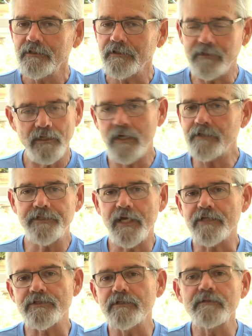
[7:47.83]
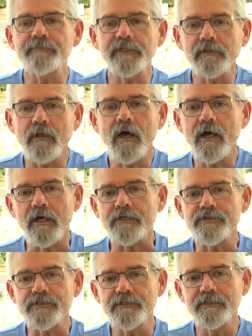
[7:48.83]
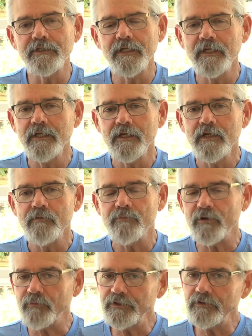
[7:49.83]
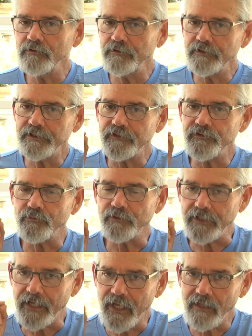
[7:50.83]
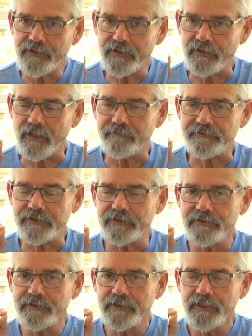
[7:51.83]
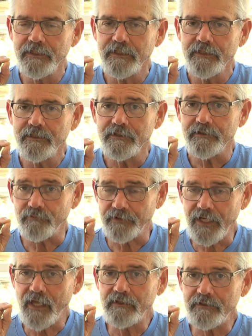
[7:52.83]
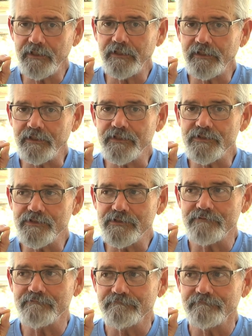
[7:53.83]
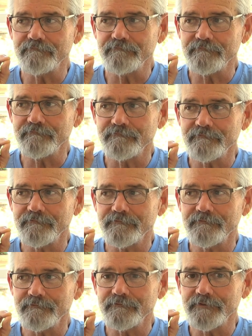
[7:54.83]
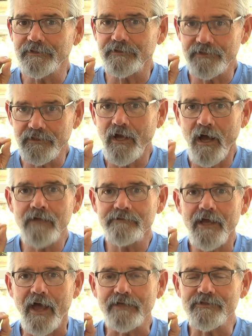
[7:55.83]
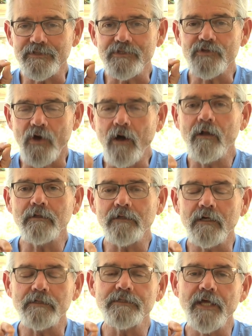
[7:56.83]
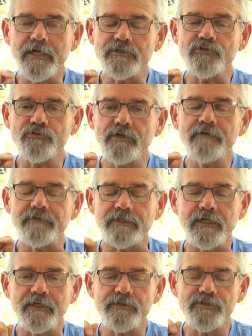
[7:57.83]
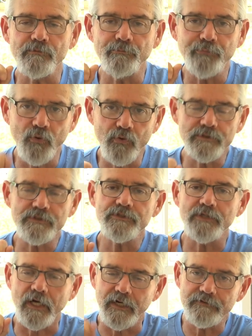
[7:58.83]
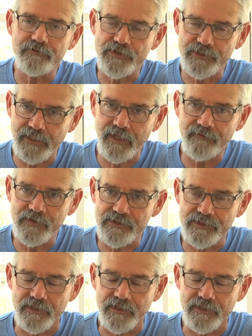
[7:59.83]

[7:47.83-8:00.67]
the context can be lost. But when you look at the reality of it, the reality is context. It's all context driven, and it's important to understand these